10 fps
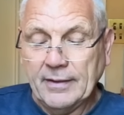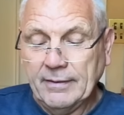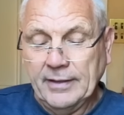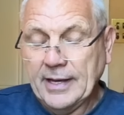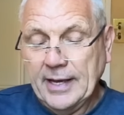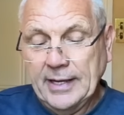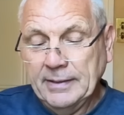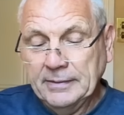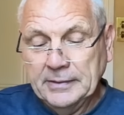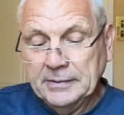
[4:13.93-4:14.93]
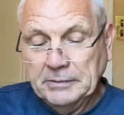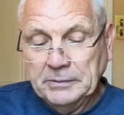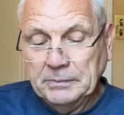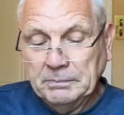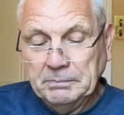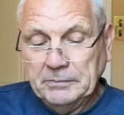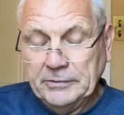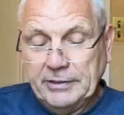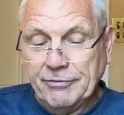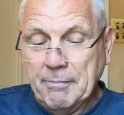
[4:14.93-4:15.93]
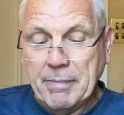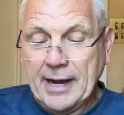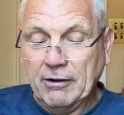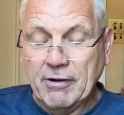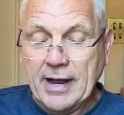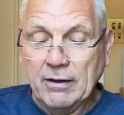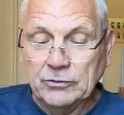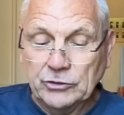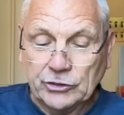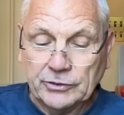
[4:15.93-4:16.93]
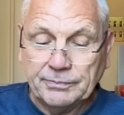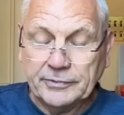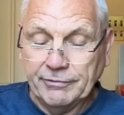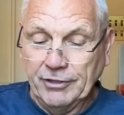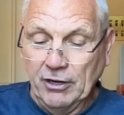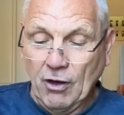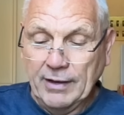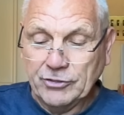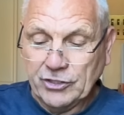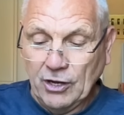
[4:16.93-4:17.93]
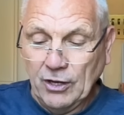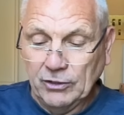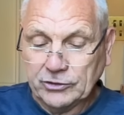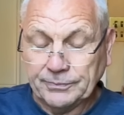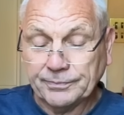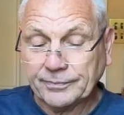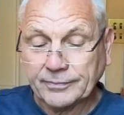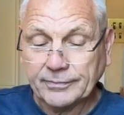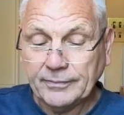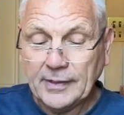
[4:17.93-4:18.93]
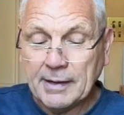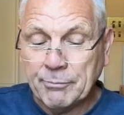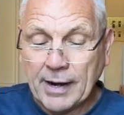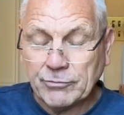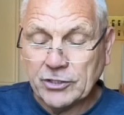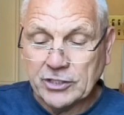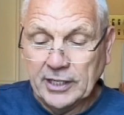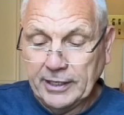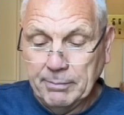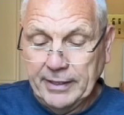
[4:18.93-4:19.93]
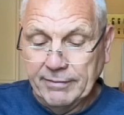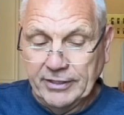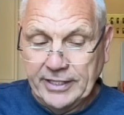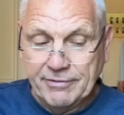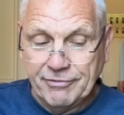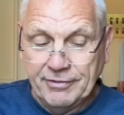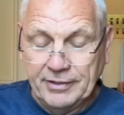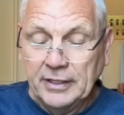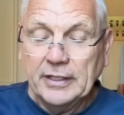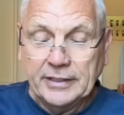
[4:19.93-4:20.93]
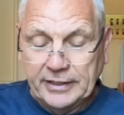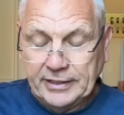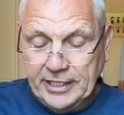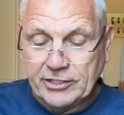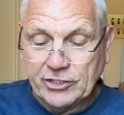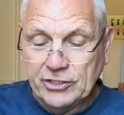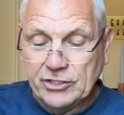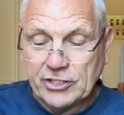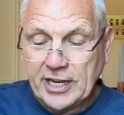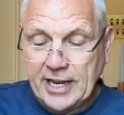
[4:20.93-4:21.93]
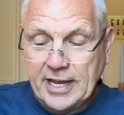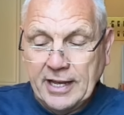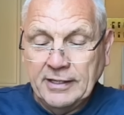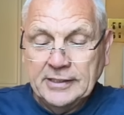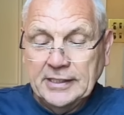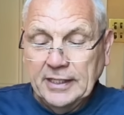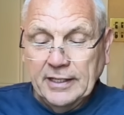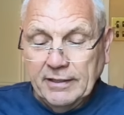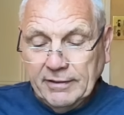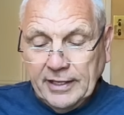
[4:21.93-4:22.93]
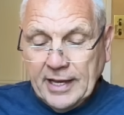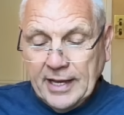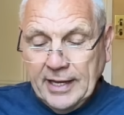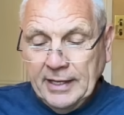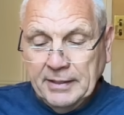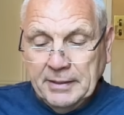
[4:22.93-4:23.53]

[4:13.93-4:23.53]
Okay. Different backgrounds, different lifestyles. Perhaps there's a little bit of a distance here. Okay.